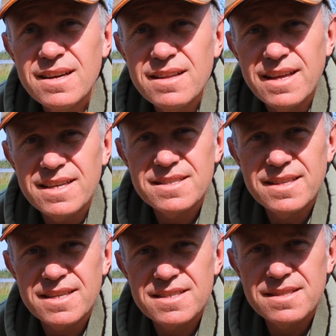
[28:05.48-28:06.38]

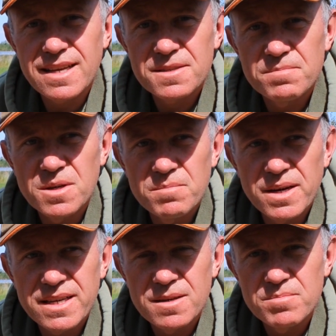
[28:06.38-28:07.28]
that's my
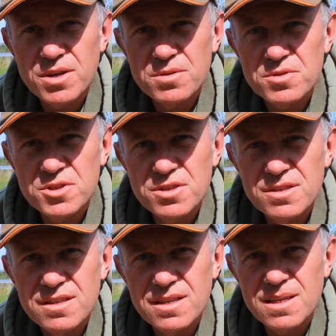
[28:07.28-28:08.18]
baiting approach
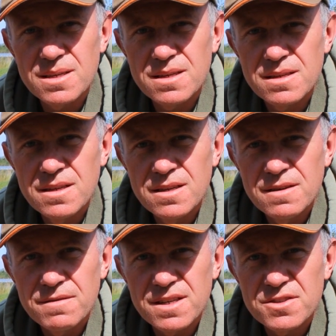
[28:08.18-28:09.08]

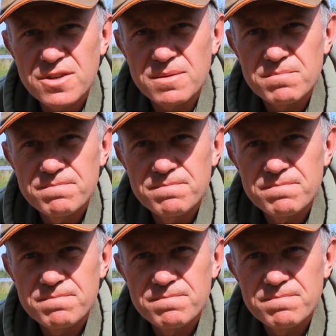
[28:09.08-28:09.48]
for this trip.